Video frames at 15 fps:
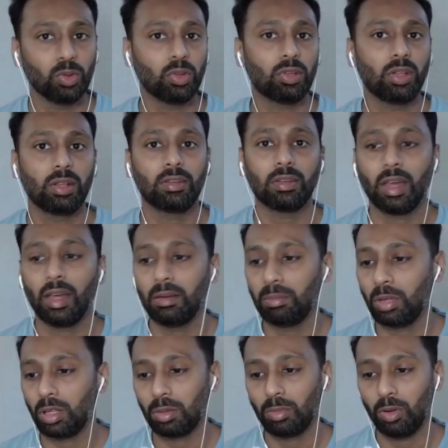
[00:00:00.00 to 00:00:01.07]
those things can
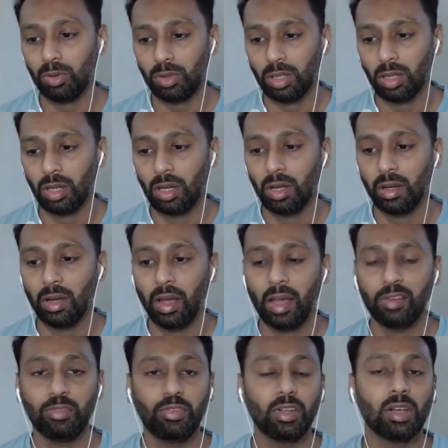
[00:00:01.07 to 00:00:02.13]
be removed.
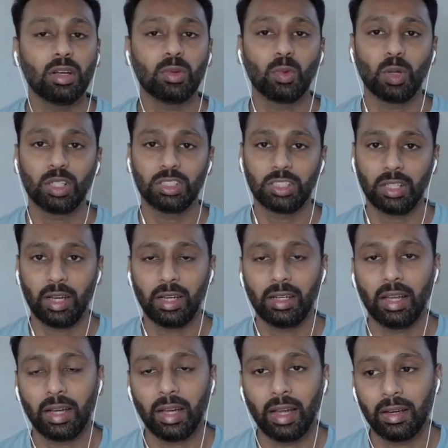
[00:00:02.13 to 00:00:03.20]
And filler words, right?
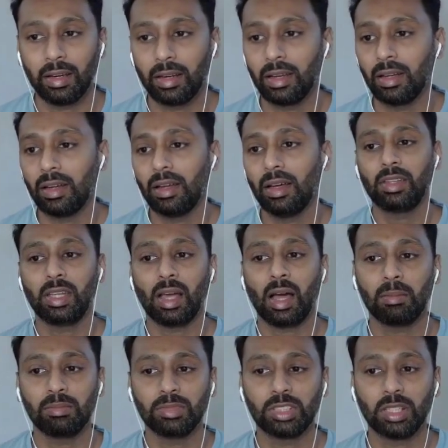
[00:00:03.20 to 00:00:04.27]
Again, the
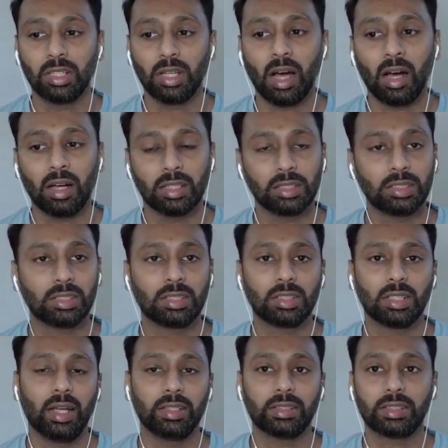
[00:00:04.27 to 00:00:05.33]
ums and ahs
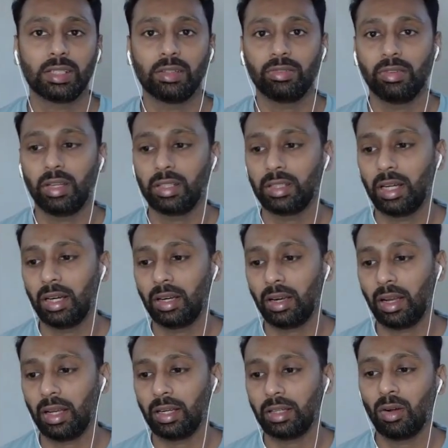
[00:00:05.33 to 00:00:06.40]
and stuff like that,
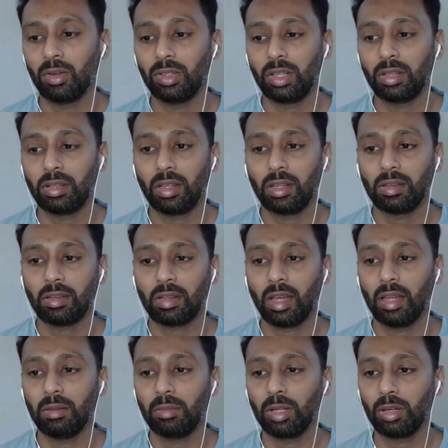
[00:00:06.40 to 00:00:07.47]
right? All these things
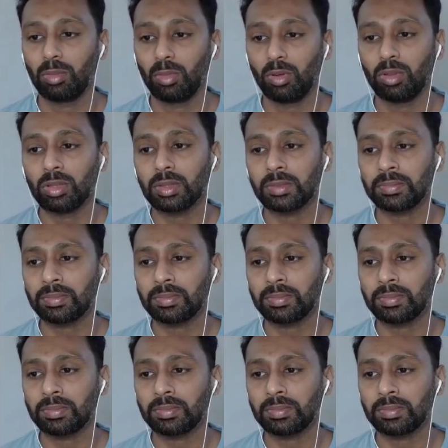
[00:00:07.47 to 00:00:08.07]
can be removed.